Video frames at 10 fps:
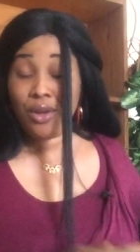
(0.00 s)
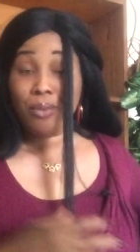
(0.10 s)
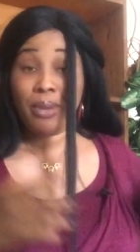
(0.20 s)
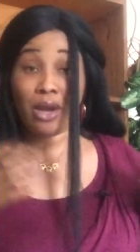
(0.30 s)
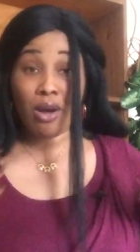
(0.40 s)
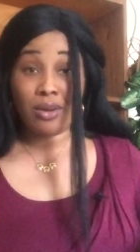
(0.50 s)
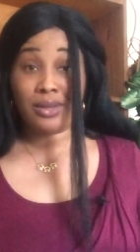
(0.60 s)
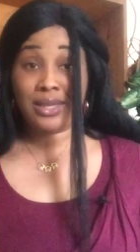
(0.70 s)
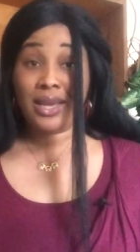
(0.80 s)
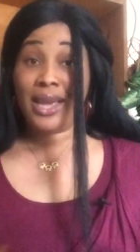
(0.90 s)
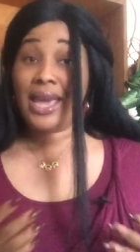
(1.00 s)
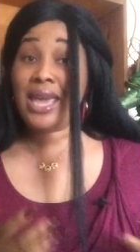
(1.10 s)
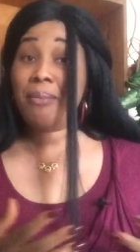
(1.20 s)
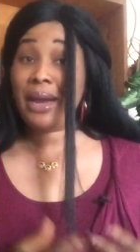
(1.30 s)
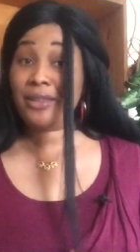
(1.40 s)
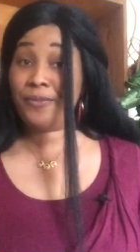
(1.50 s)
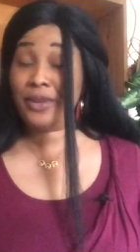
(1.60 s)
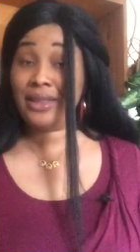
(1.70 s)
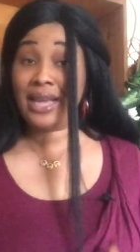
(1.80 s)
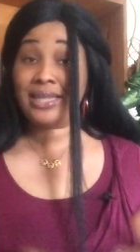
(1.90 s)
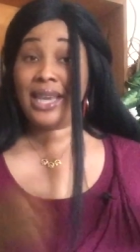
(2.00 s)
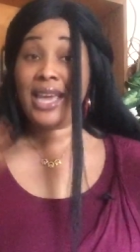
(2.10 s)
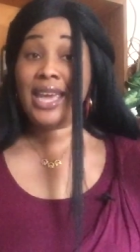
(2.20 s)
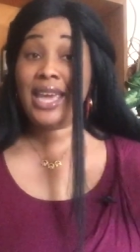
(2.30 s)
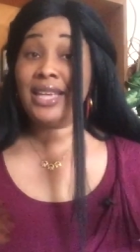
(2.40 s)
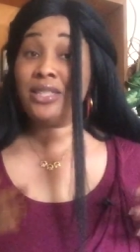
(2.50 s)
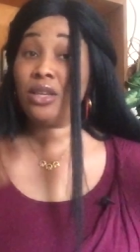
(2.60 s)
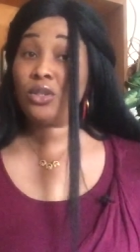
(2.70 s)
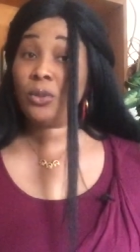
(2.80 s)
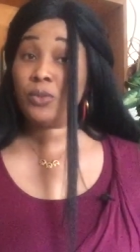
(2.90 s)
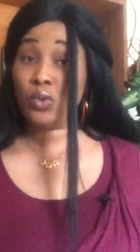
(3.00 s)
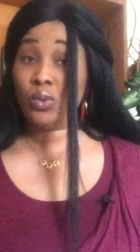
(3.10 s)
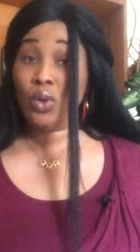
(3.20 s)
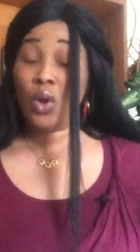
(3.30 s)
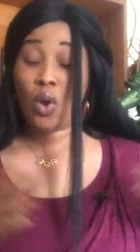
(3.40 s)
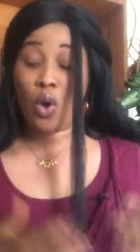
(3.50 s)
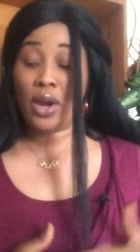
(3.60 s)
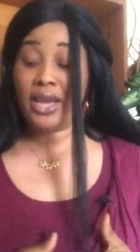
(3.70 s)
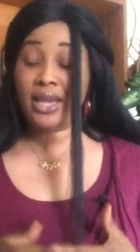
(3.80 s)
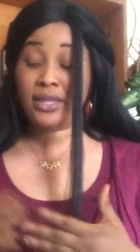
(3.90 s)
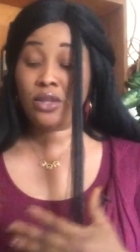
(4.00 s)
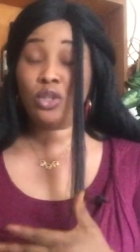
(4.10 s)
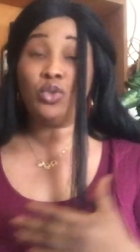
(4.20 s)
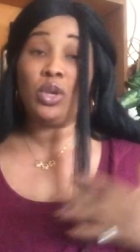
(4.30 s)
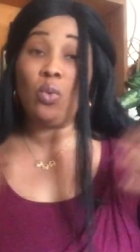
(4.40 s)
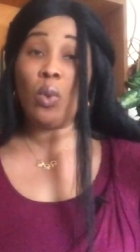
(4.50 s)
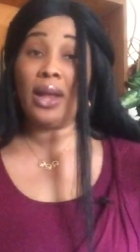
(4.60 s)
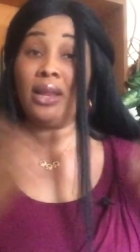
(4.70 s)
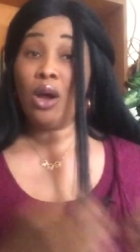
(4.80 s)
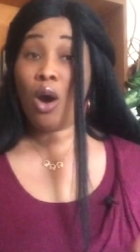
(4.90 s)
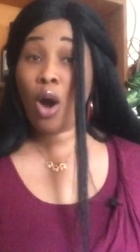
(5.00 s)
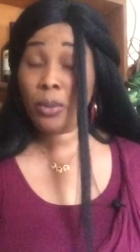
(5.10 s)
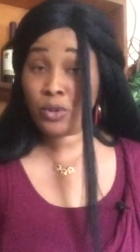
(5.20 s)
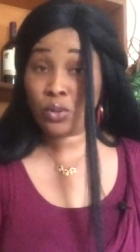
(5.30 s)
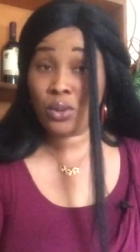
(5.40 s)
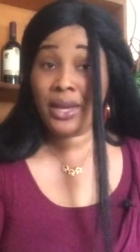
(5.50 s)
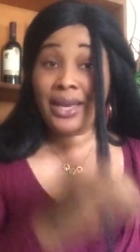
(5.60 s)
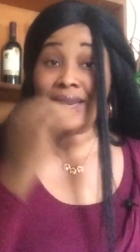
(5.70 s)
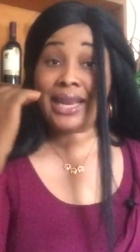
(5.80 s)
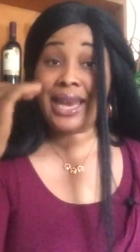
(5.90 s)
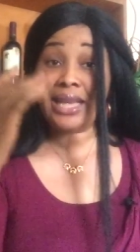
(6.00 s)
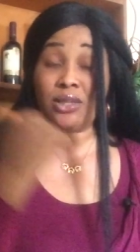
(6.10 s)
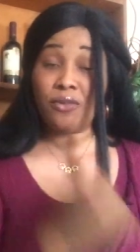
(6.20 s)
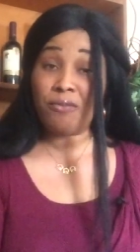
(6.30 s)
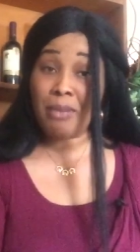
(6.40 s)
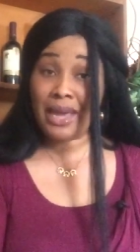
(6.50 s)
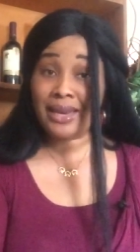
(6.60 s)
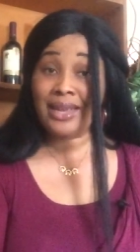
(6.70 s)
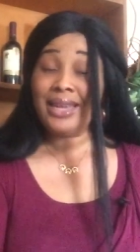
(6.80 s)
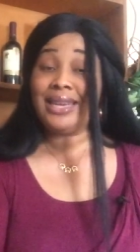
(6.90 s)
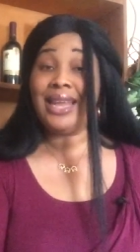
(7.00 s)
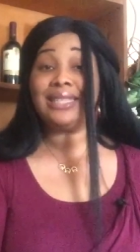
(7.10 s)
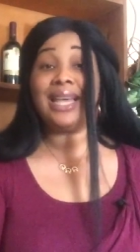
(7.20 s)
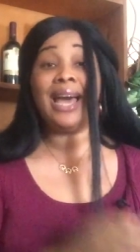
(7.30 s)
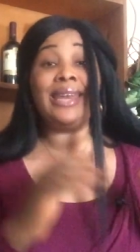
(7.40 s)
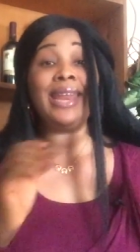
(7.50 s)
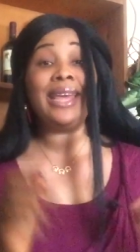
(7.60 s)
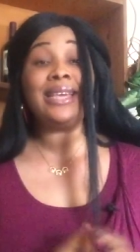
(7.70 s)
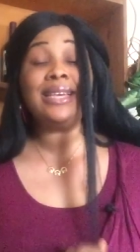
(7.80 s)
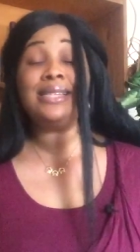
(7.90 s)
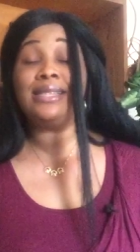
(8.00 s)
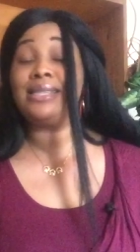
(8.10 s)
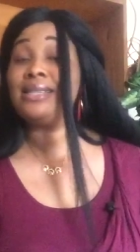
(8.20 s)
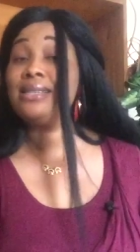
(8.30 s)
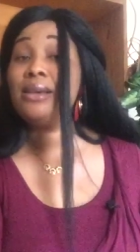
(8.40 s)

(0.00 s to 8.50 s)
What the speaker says: because he might feel that he is not up to, or he is not doing well up to the class of men that are Nengi's